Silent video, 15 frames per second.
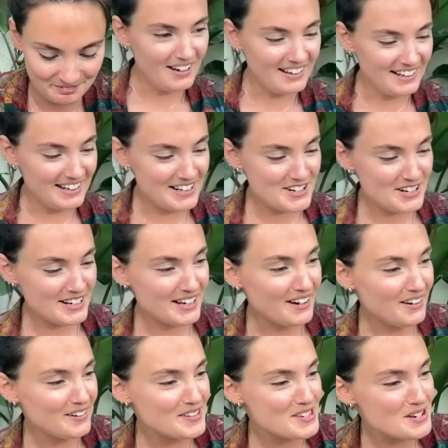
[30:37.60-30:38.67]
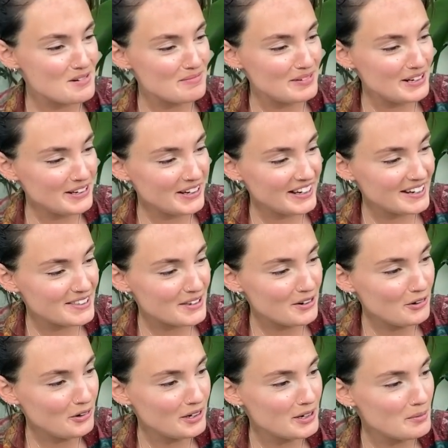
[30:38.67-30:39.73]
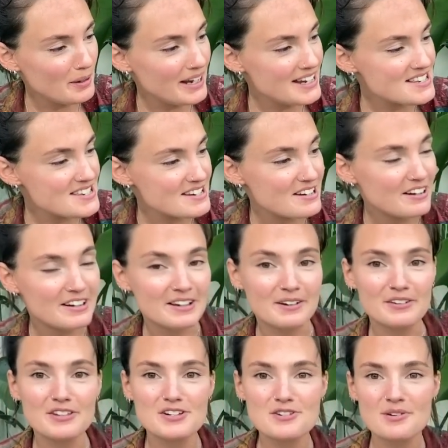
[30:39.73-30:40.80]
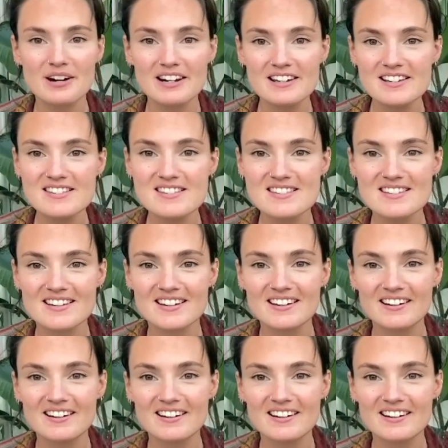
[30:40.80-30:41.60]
I literally can't stop looking at the Hoya Weyesii on the trellis.